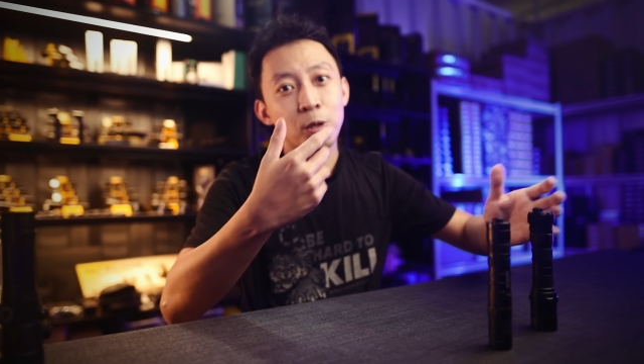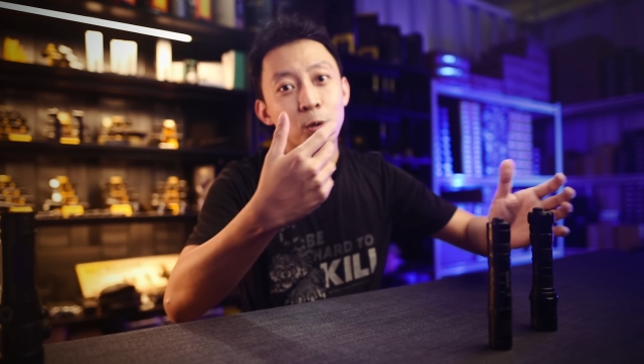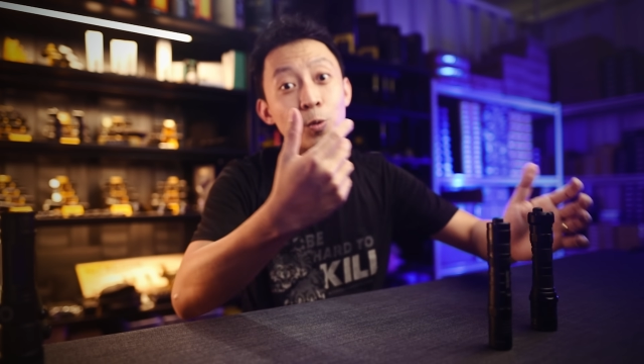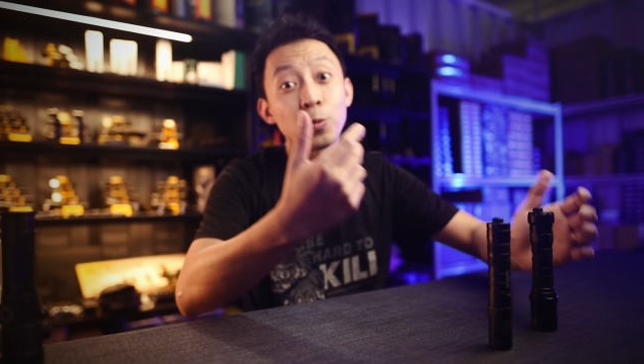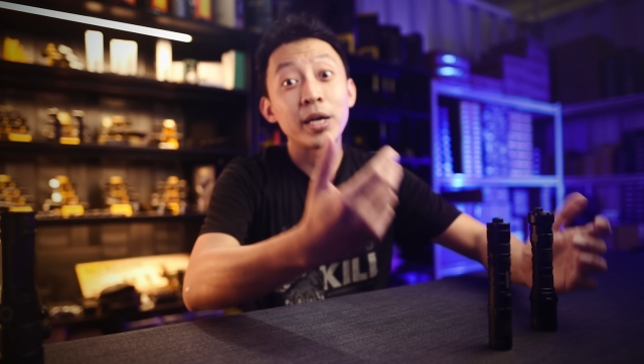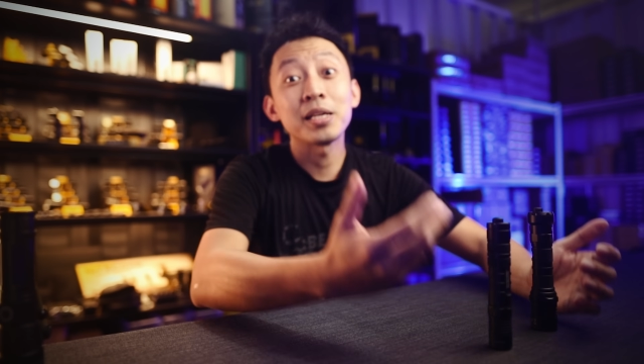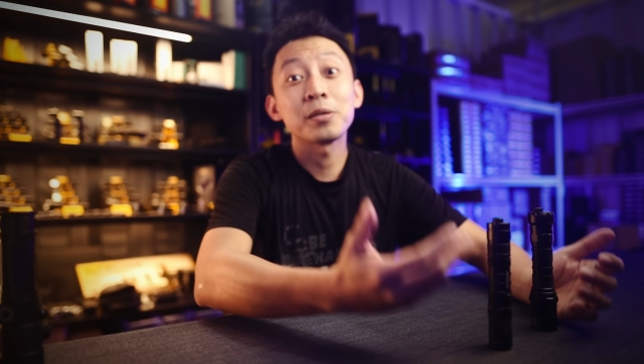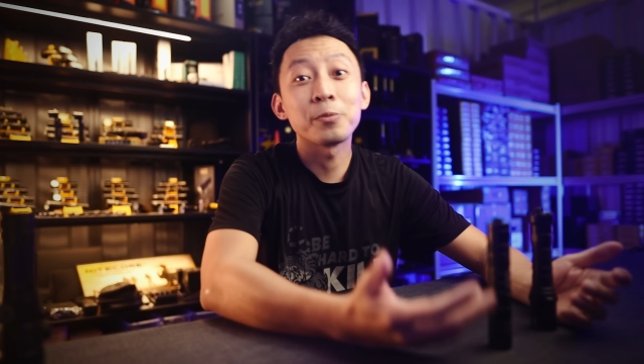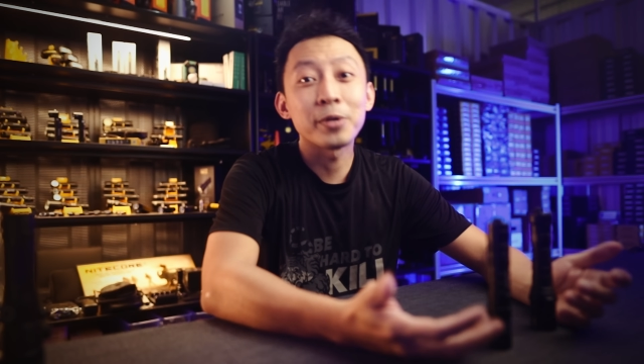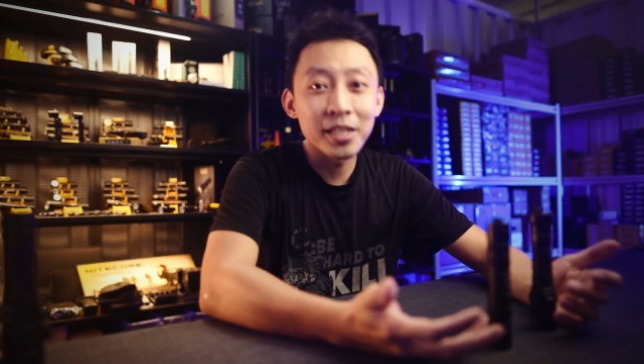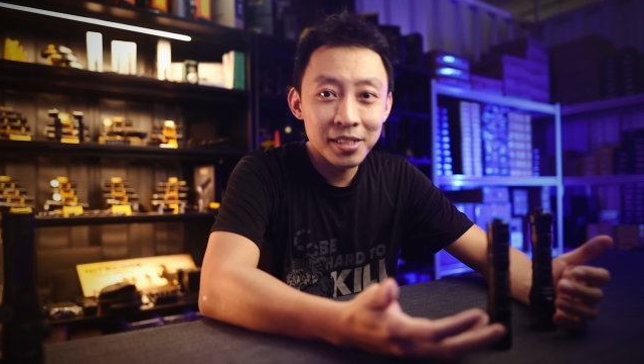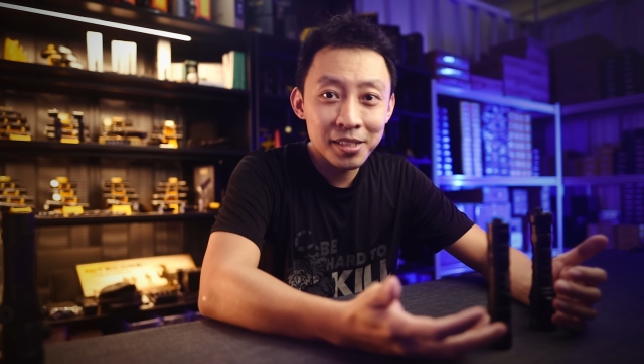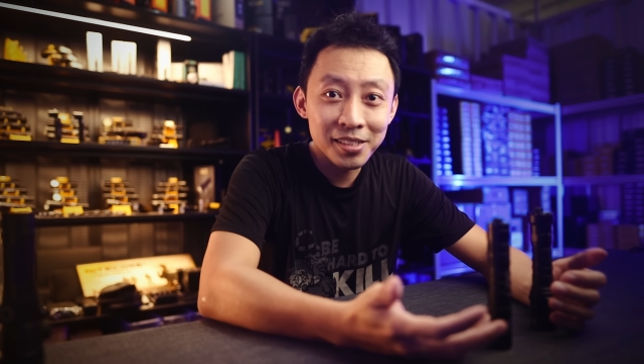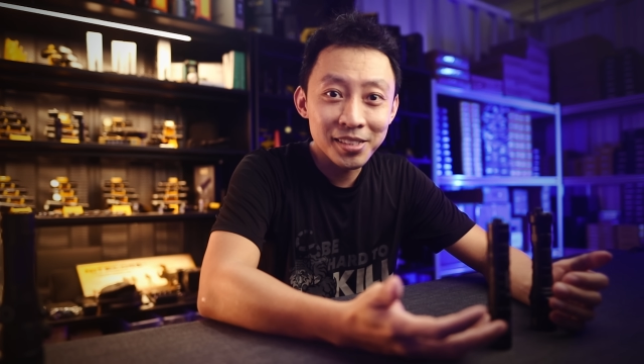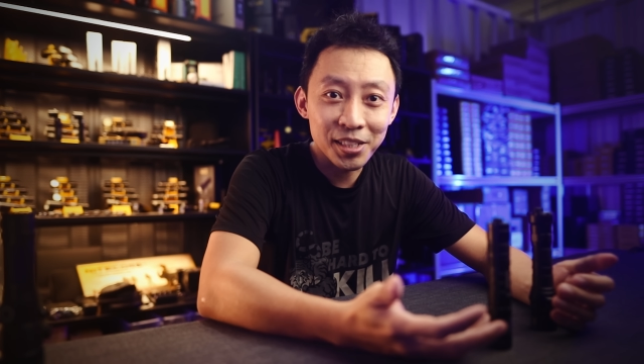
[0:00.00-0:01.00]
wet
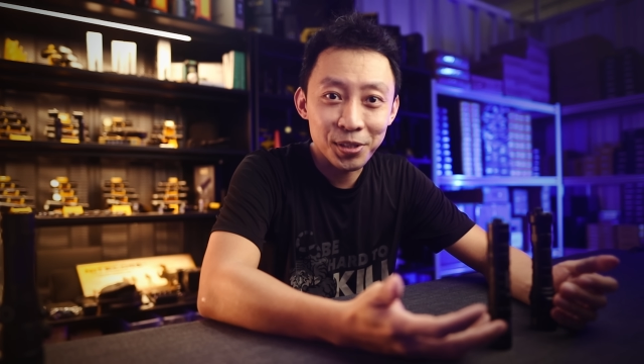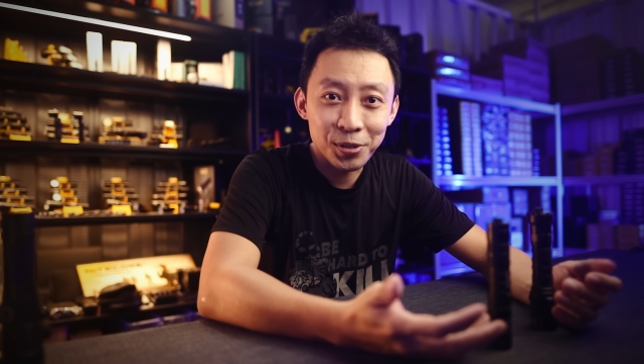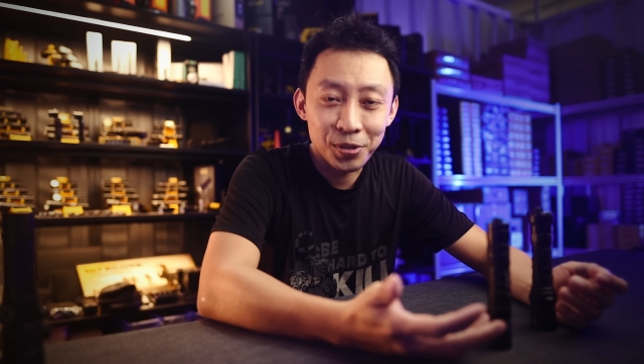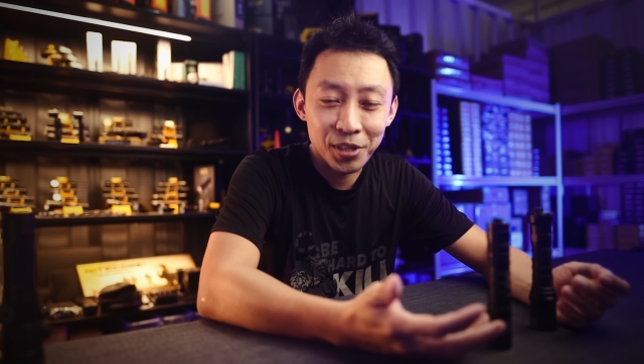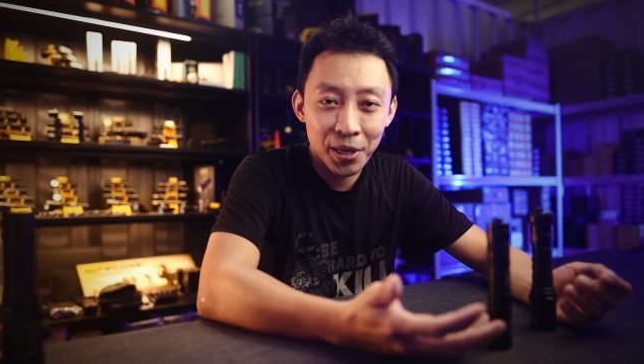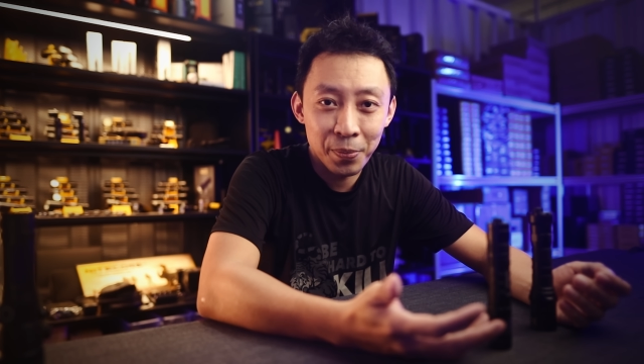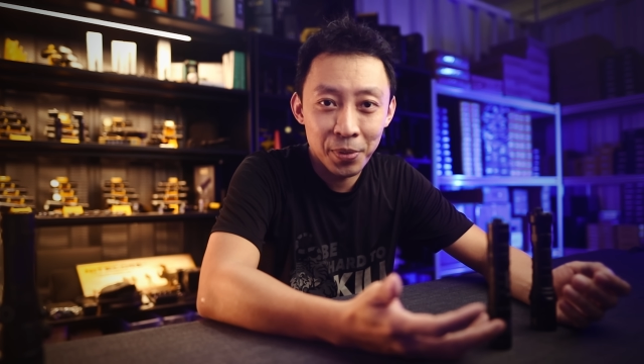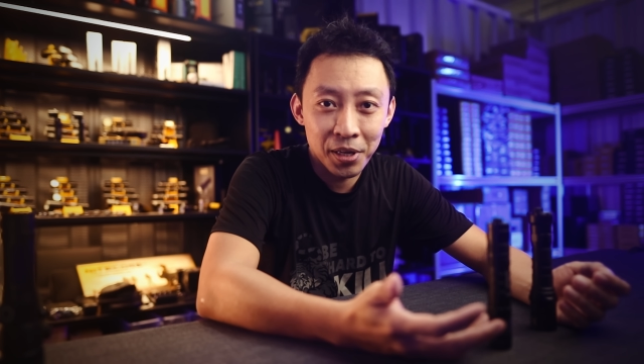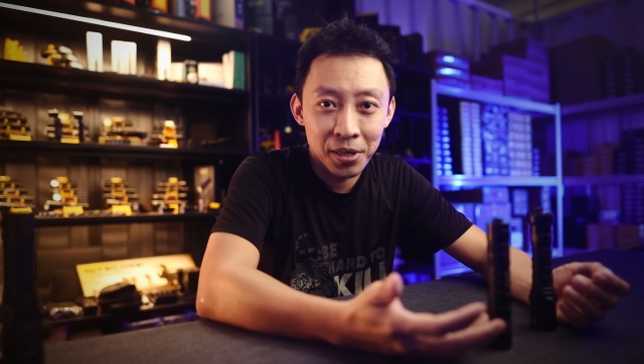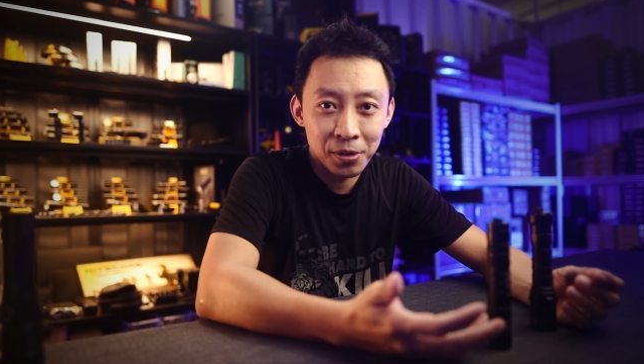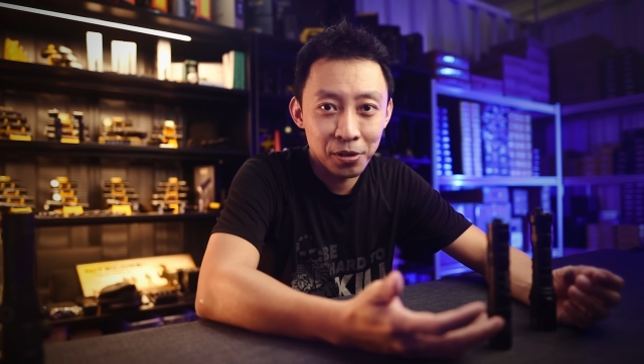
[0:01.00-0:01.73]
weather starts to come in,